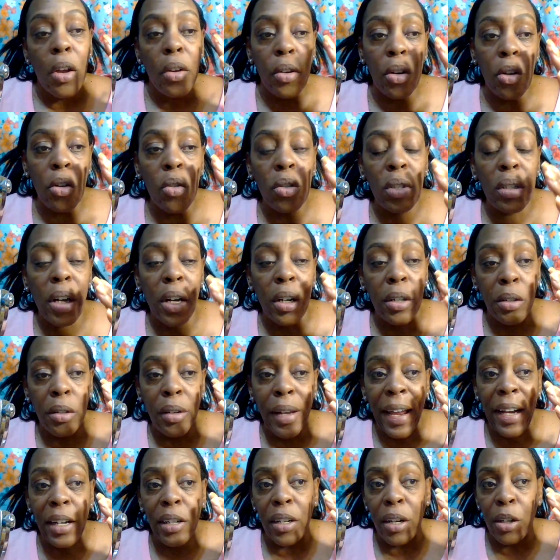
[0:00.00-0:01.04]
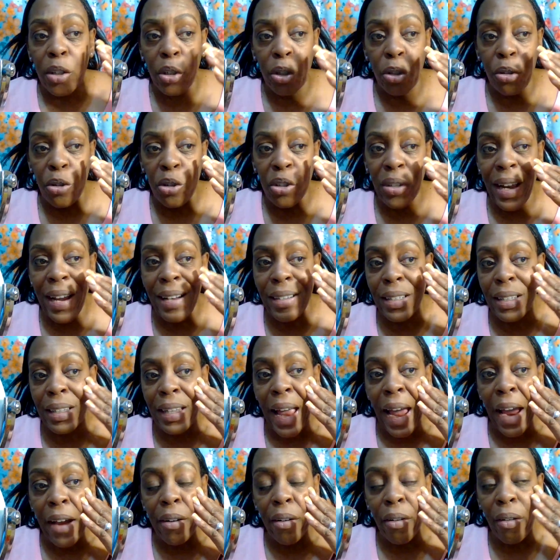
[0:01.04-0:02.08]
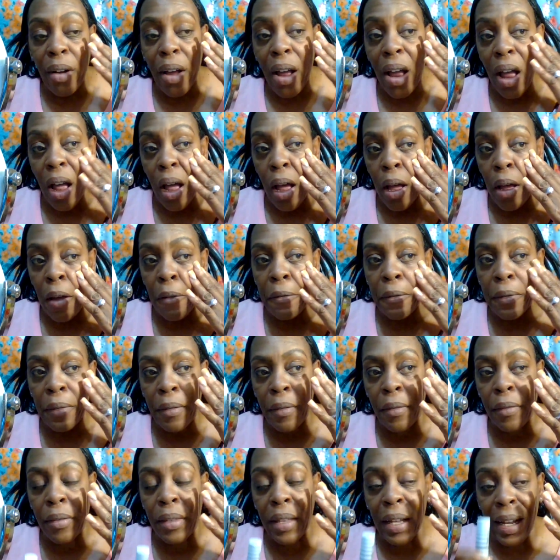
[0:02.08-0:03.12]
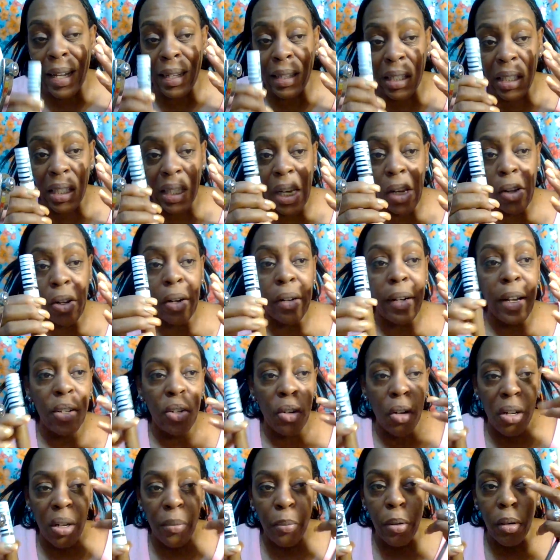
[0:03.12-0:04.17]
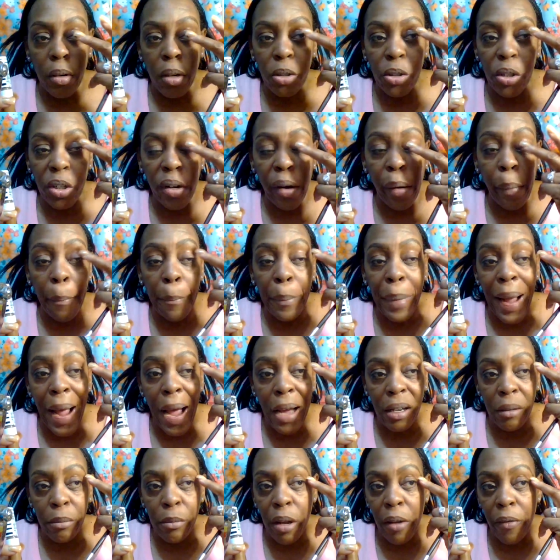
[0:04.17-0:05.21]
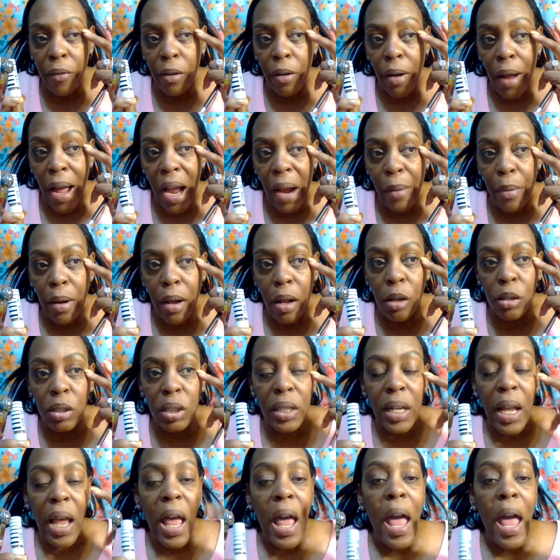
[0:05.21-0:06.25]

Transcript: use a like the two shades lighter of the concealer that's going to put onto your bottom of your eyebrows